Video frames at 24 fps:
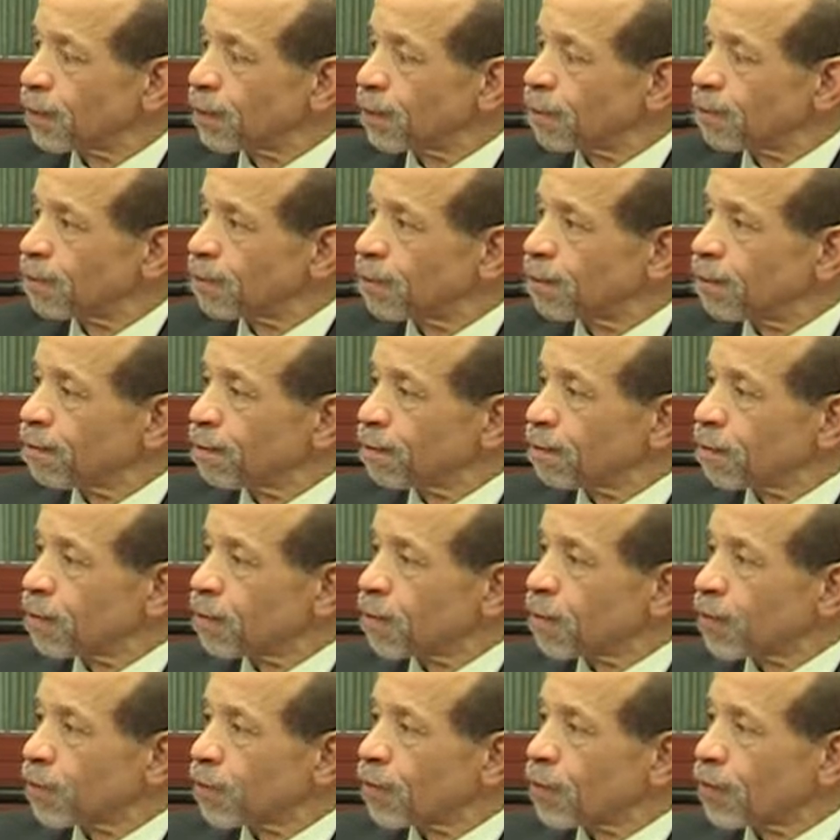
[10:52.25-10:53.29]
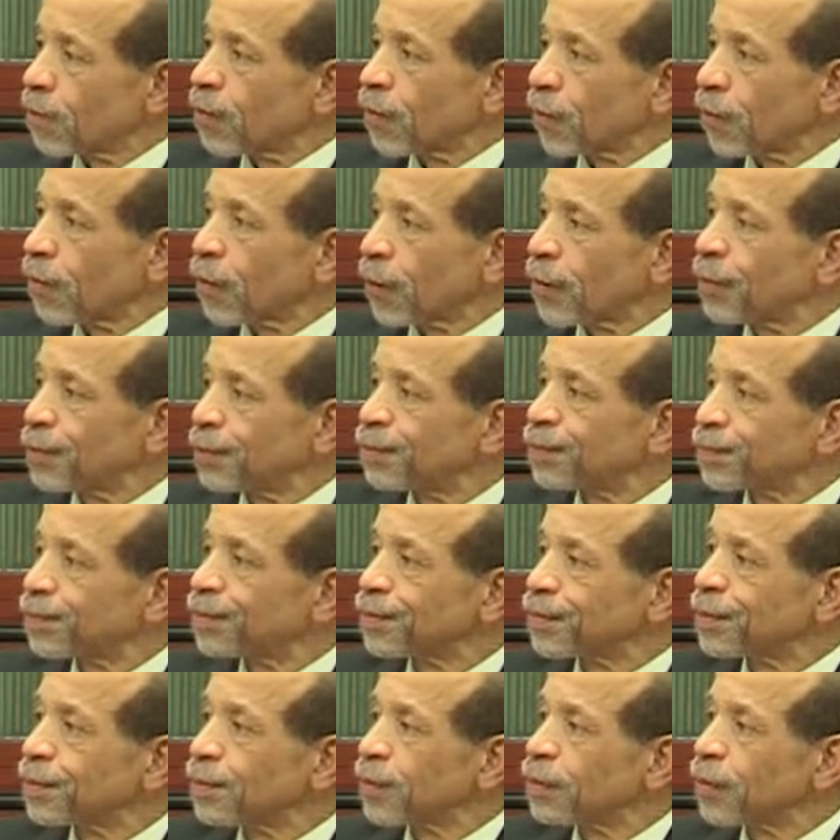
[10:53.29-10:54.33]

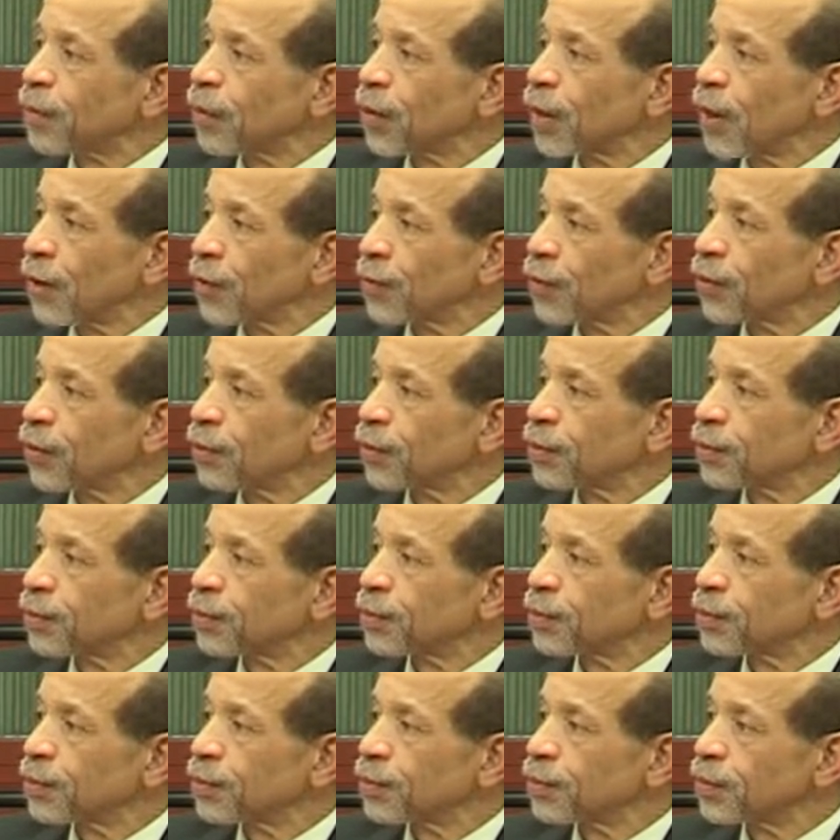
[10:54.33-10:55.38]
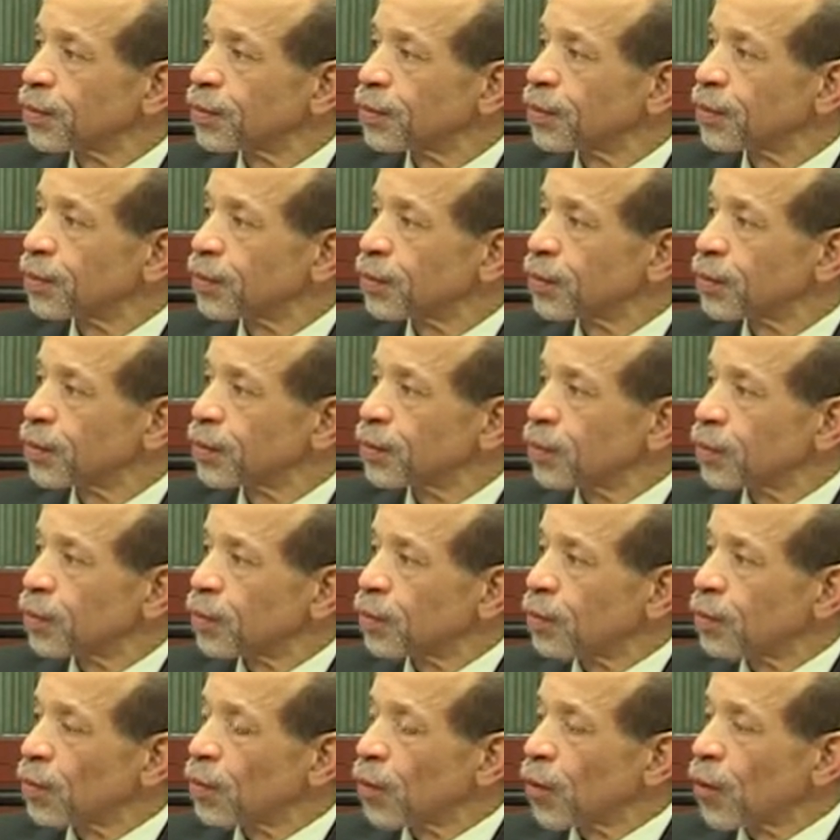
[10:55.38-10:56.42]

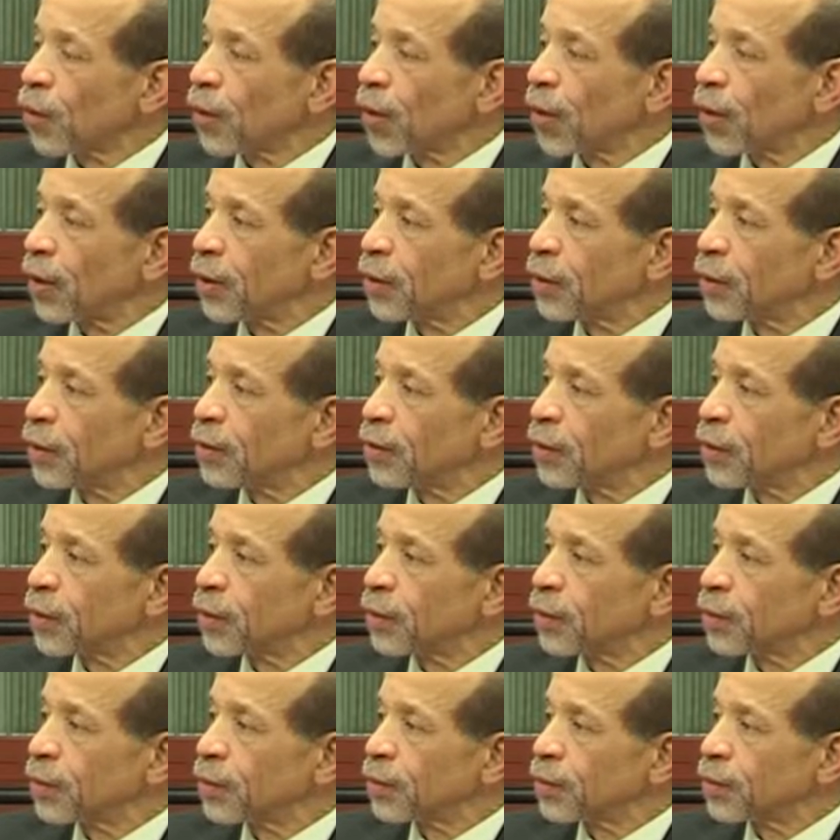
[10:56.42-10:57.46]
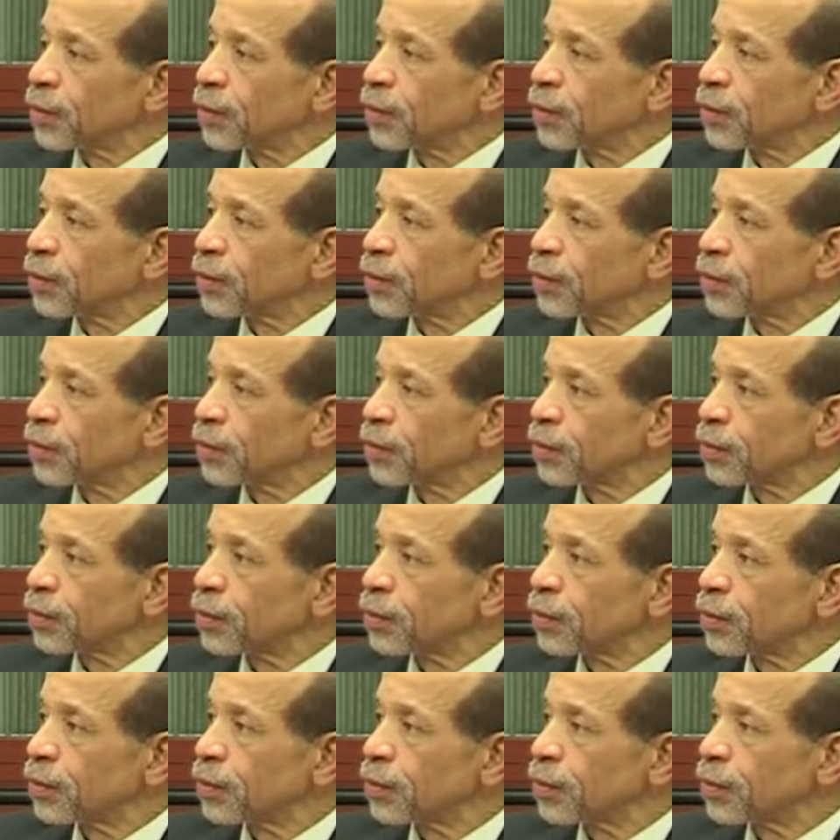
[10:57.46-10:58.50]

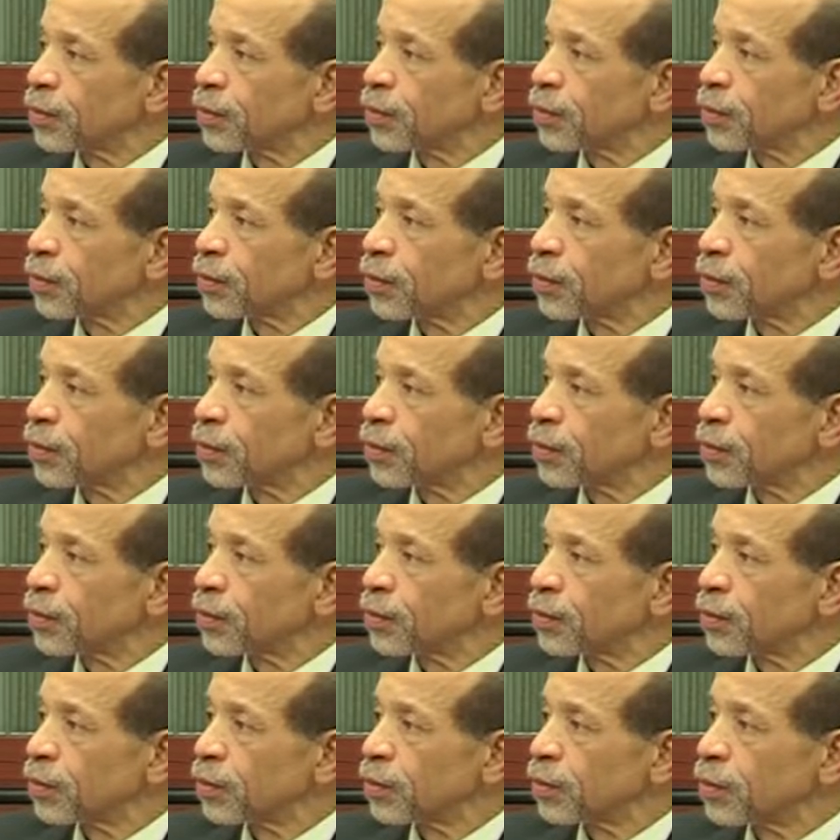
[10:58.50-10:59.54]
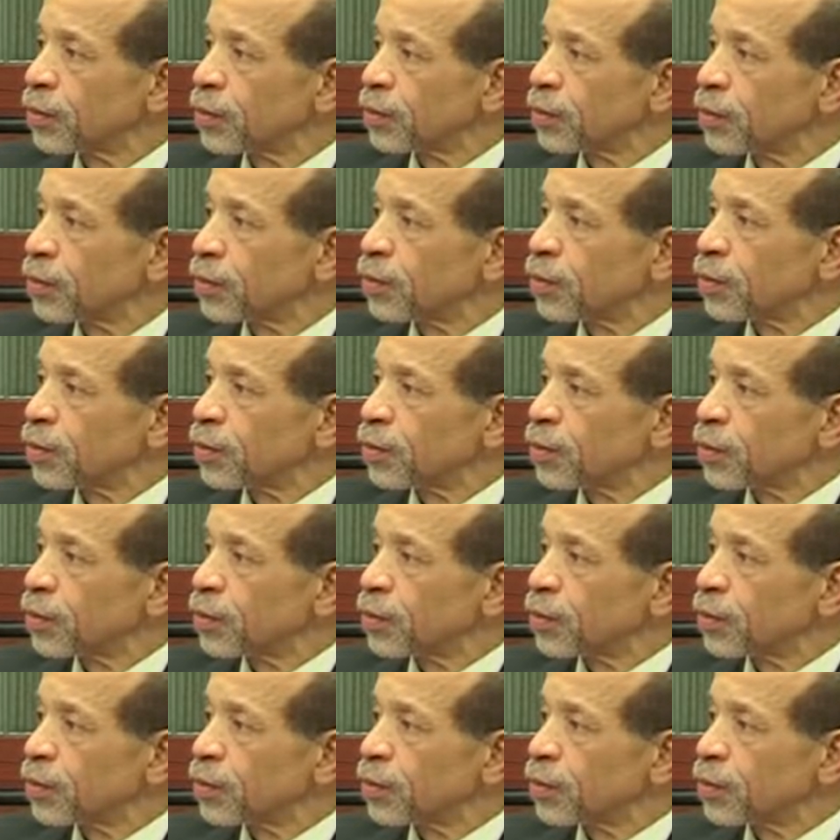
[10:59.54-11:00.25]
(silent)